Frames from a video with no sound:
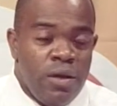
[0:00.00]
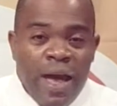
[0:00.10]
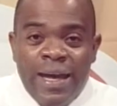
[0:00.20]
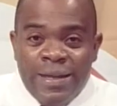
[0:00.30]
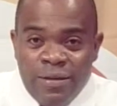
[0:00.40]

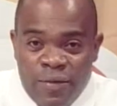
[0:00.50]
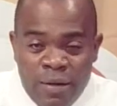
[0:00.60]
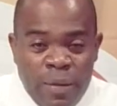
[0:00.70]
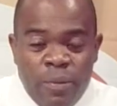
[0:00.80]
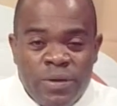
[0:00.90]
I can
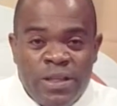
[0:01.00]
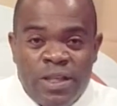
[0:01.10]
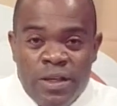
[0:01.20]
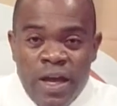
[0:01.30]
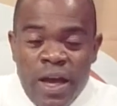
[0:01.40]
defend my
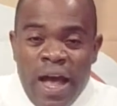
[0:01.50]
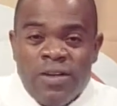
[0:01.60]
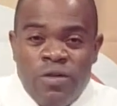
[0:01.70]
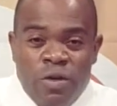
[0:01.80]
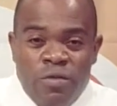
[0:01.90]
position
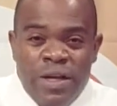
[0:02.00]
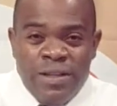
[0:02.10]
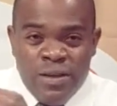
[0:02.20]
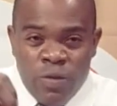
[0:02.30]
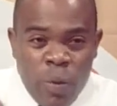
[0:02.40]
as to the
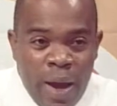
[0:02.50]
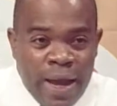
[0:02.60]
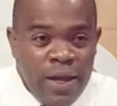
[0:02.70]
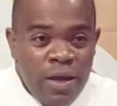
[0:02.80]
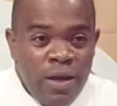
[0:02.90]
reasons
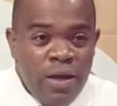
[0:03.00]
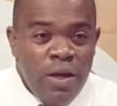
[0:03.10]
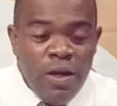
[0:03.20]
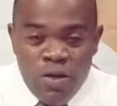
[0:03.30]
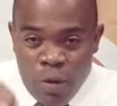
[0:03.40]
why.
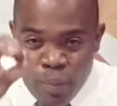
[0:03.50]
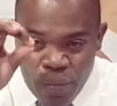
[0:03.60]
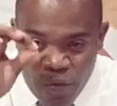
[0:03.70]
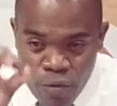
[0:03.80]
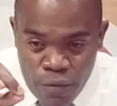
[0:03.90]
The
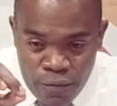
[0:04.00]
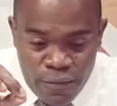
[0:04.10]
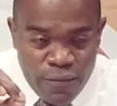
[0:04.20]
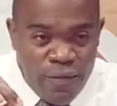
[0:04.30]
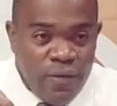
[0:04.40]

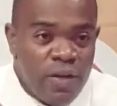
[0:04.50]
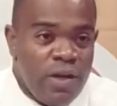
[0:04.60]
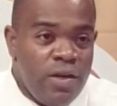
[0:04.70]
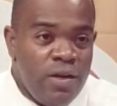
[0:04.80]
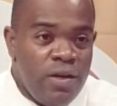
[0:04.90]
proof
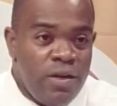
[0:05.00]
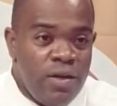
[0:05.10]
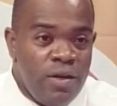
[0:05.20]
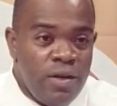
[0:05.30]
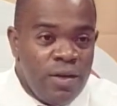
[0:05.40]

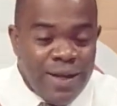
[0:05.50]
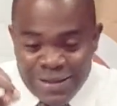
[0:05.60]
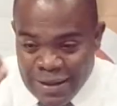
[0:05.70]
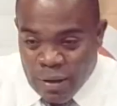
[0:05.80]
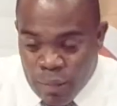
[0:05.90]

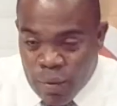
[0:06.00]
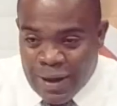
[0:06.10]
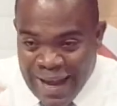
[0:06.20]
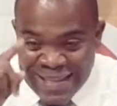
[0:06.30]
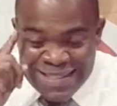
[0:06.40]
is in the
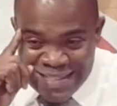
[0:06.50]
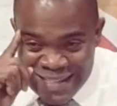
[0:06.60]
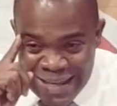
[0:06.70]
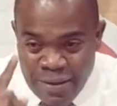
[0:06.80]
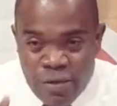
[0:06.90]
pudding. I
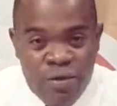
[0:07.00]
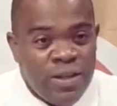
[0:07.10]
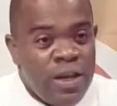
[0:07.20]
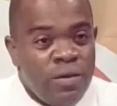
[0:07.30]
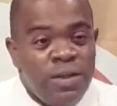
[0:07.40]
see the
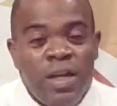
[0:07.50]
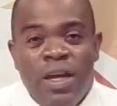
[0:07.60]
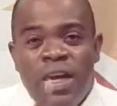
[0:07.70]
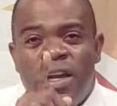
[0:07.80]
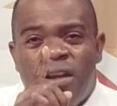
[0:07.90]
results
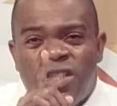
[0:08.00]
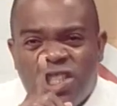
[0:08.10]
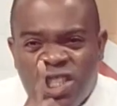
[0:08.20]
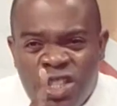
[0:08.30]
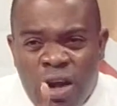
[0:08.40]
in a
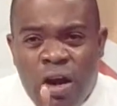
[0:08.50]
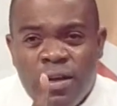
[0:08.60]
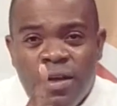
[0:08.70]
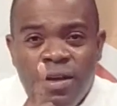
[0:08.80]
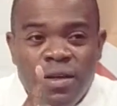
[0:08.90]

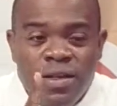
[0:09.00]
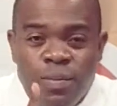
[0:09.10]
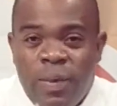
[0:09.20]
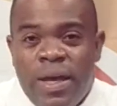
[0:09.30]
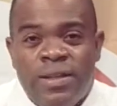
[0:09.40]
short
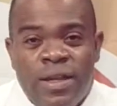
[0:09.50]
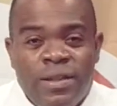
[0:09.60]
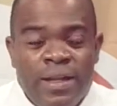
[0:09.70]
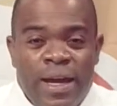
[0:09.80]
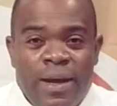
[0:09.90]
space
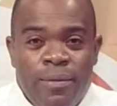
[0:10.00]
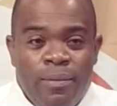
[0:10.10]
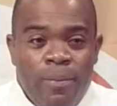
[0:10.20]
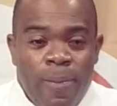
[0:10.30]
of time.